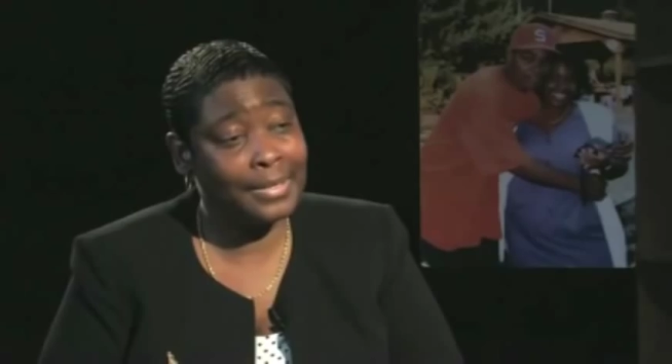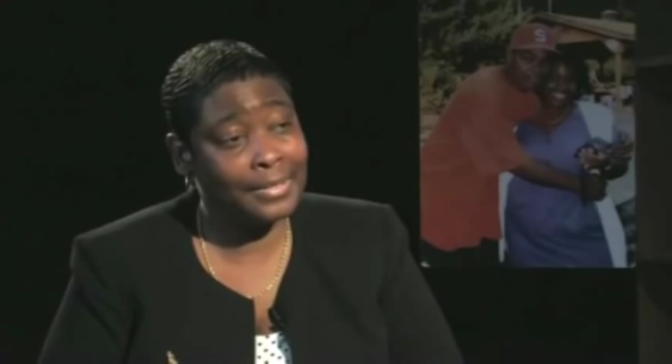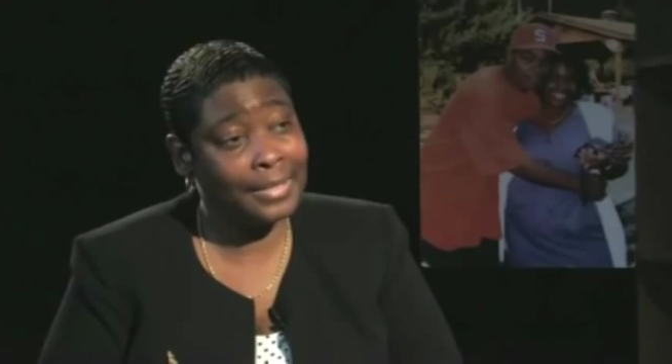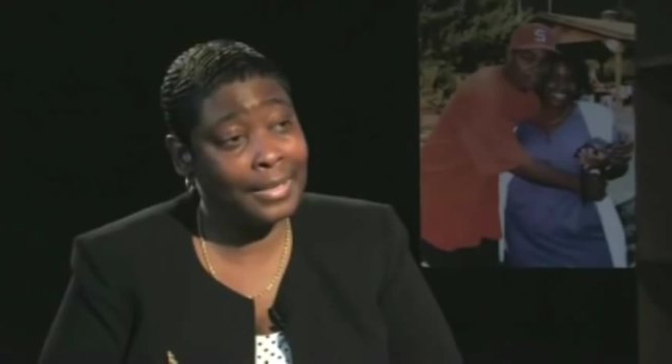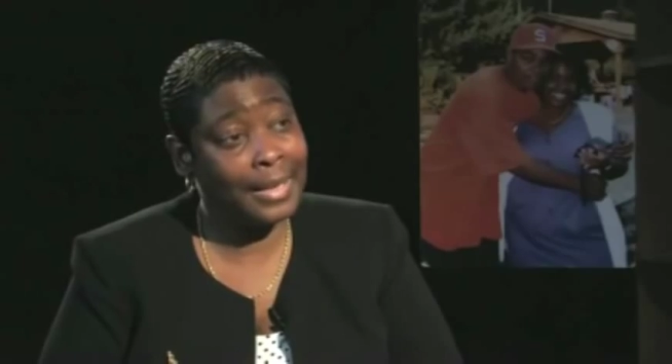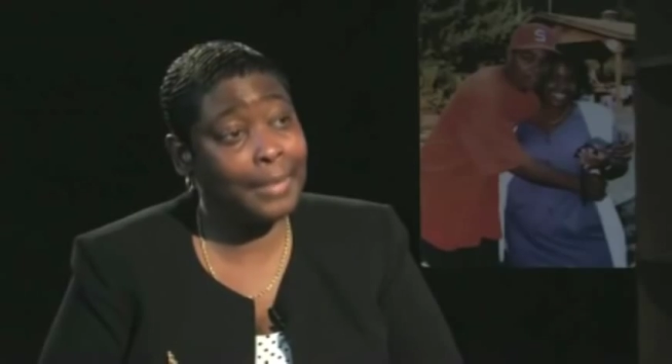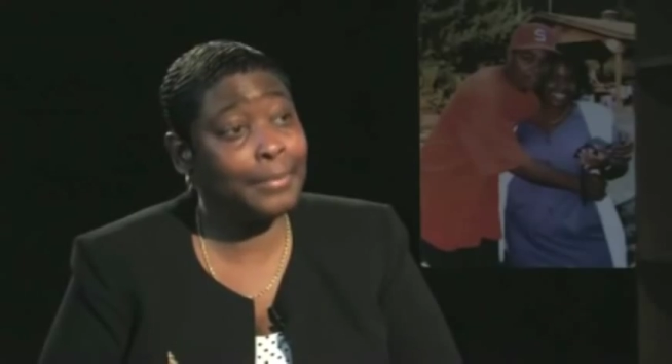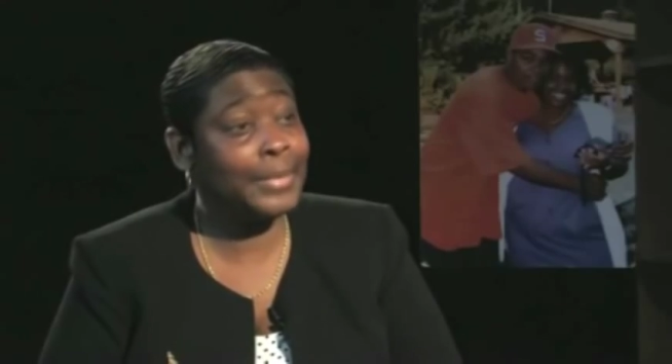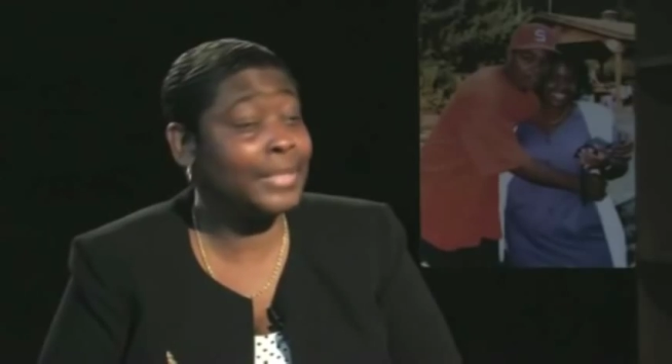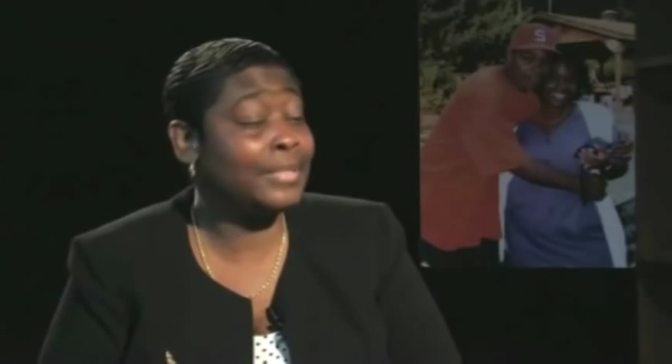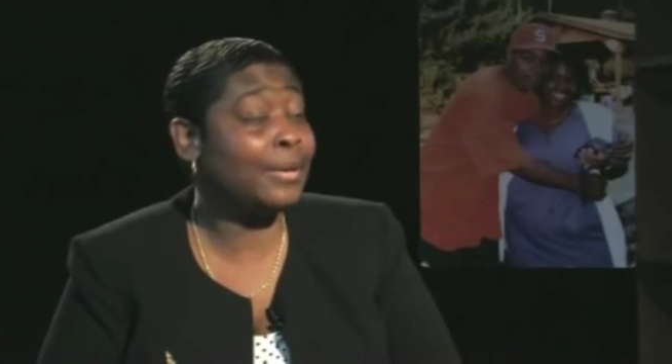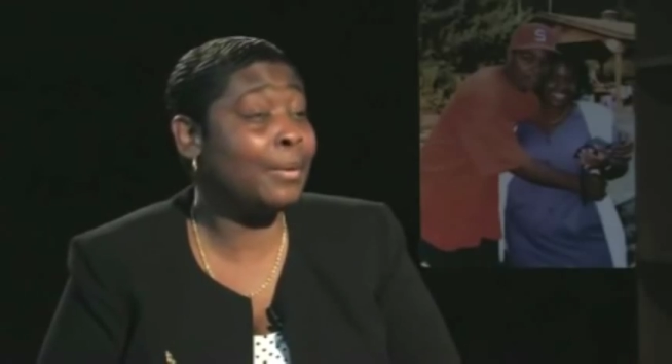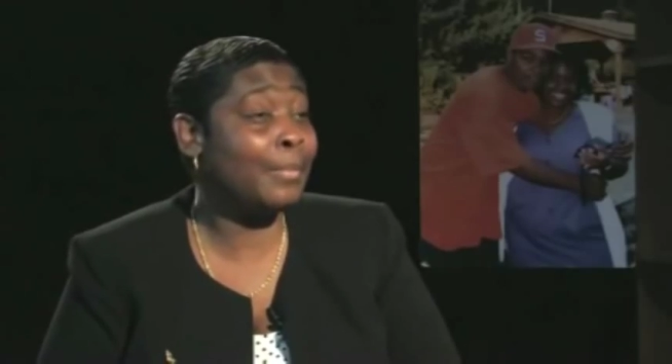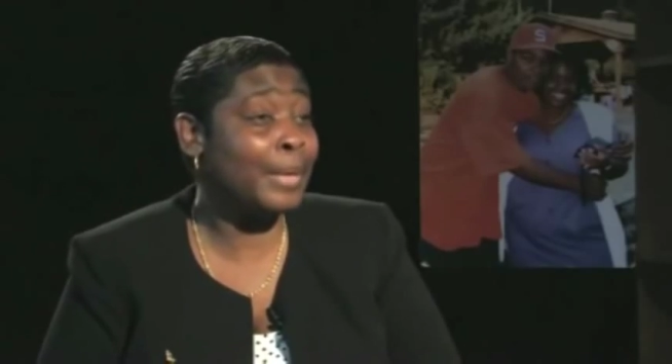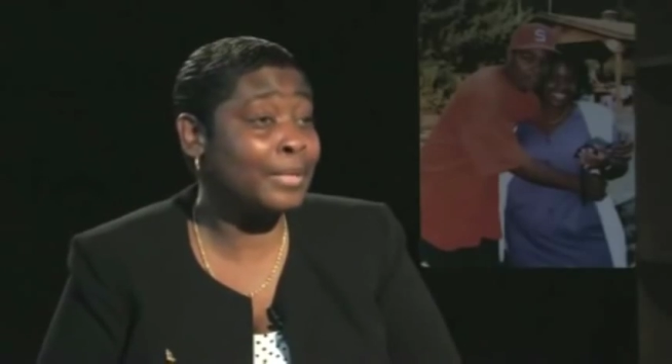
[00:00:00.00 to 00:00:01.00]
to let me
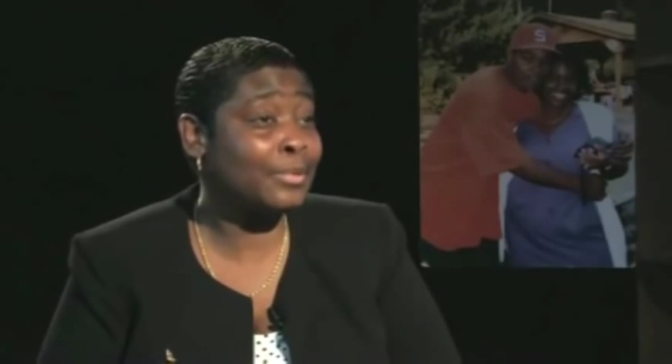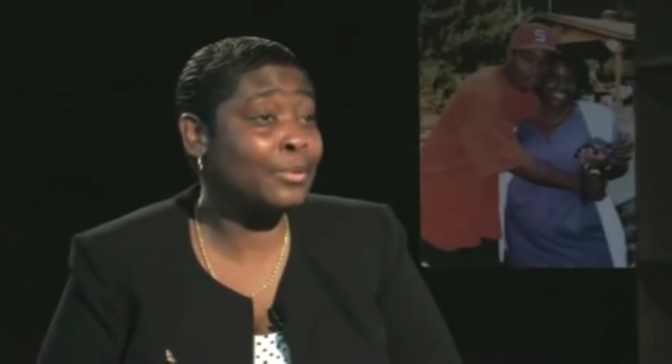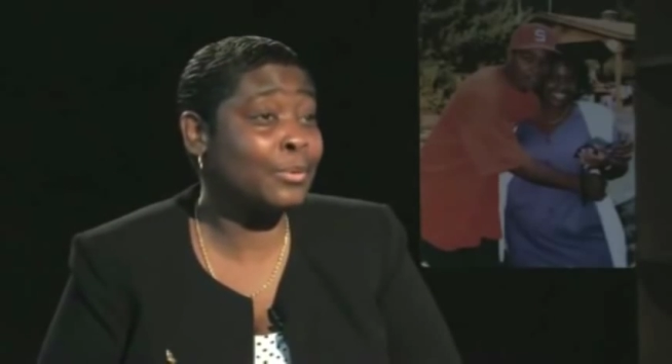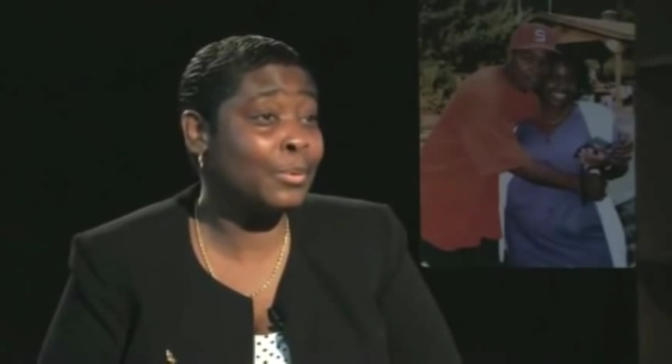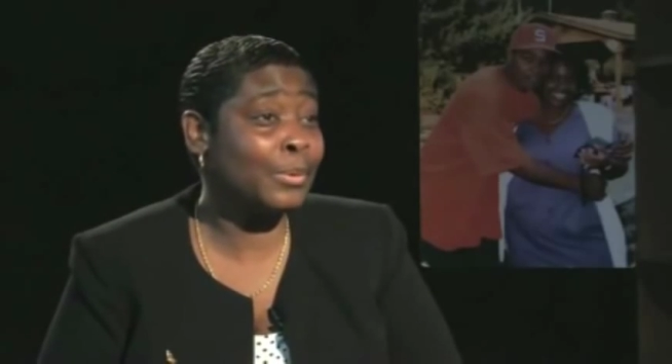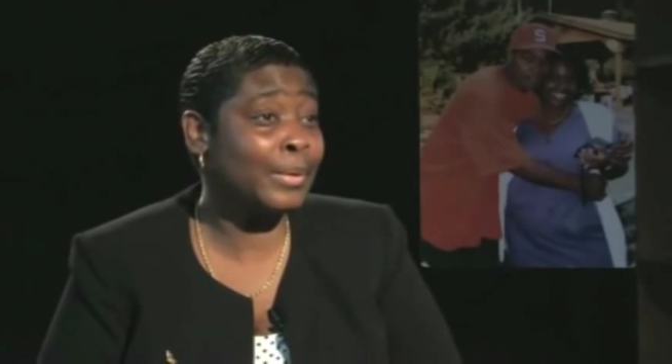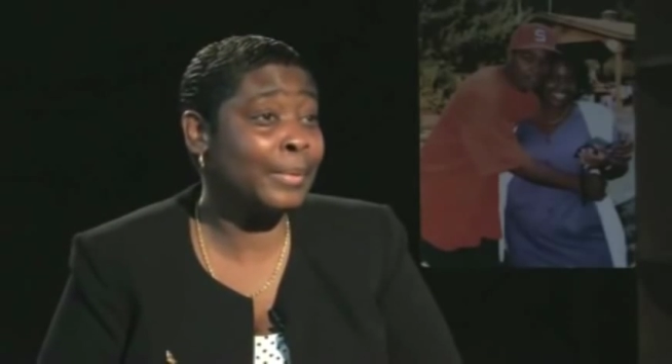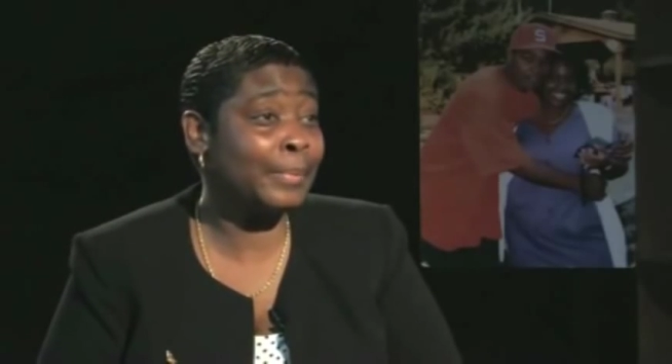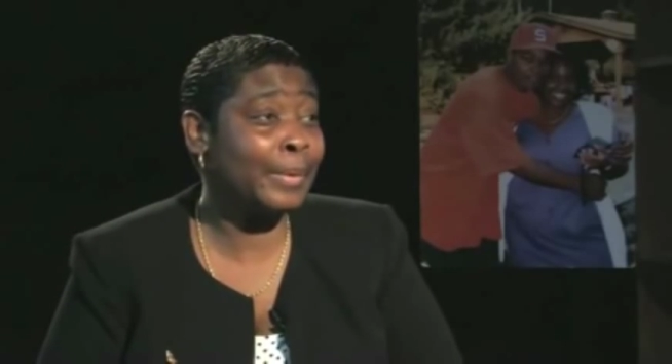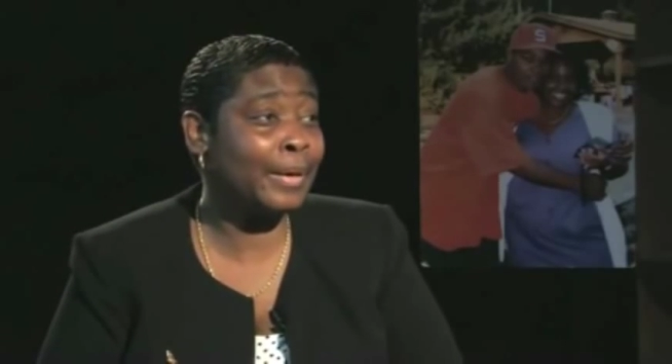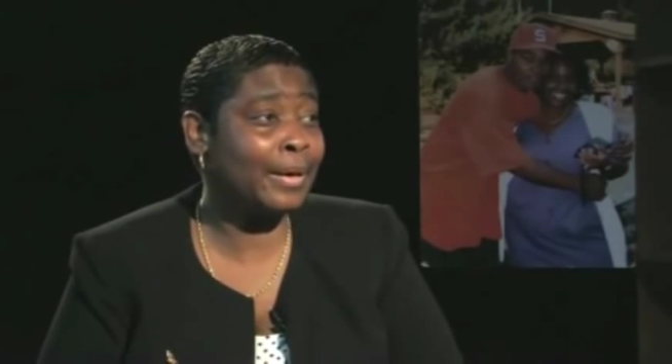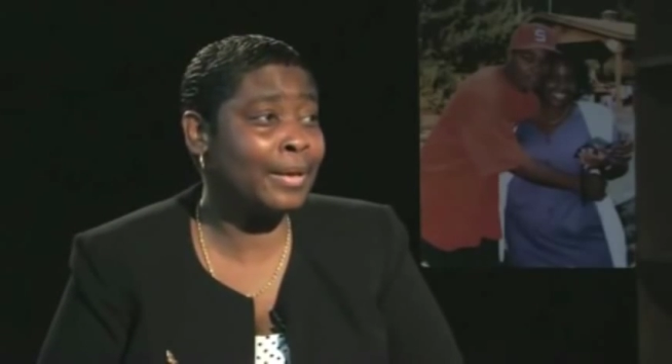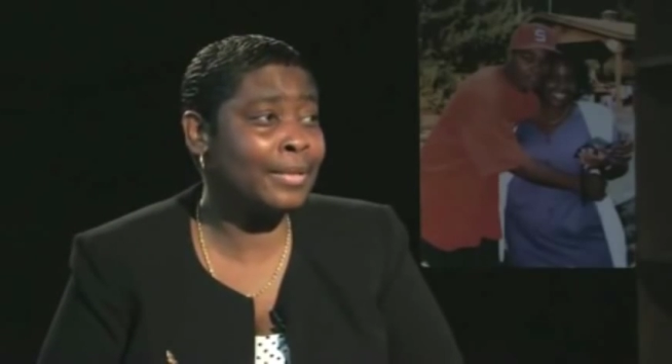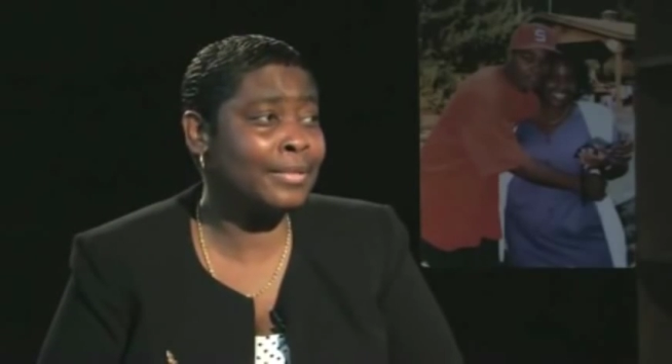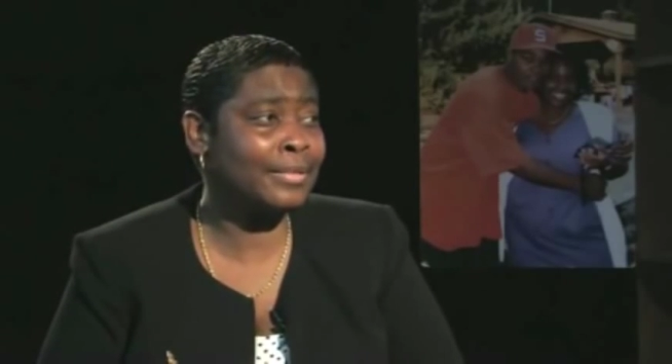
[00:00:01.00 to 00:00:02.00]
tell my story,
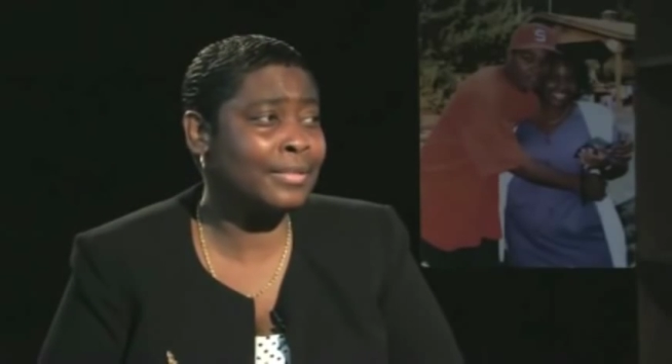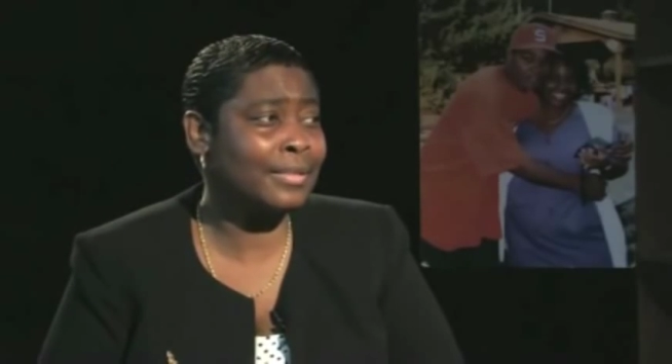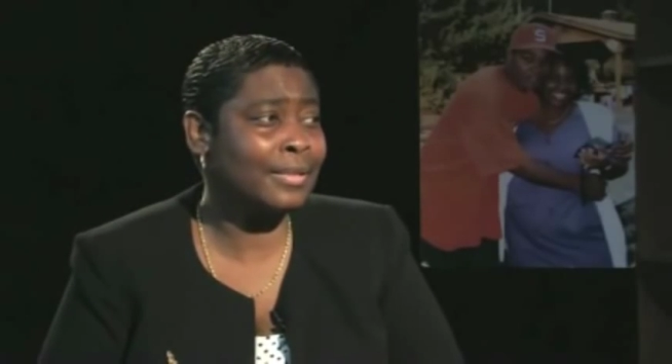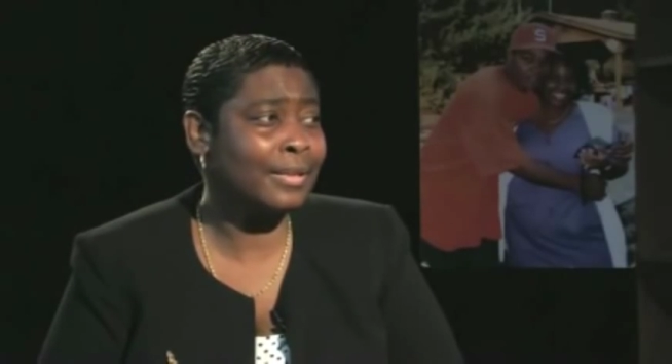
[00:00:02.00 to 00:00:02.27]
because